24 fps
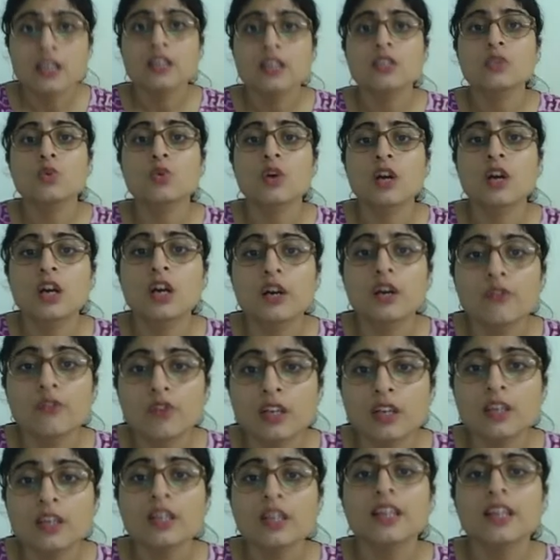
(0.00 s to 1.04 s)
to
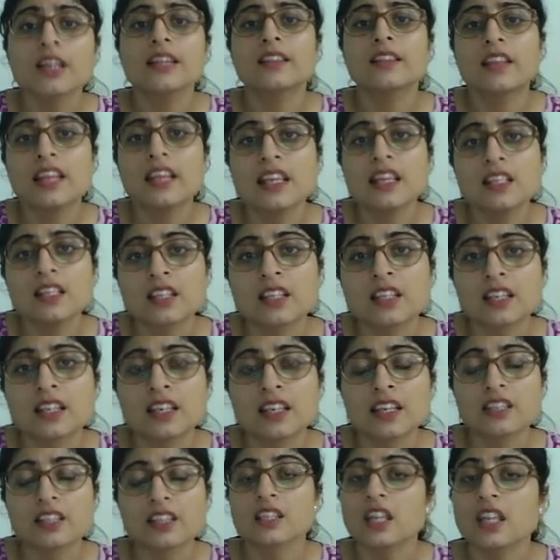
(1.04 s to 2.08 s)
govern the internet,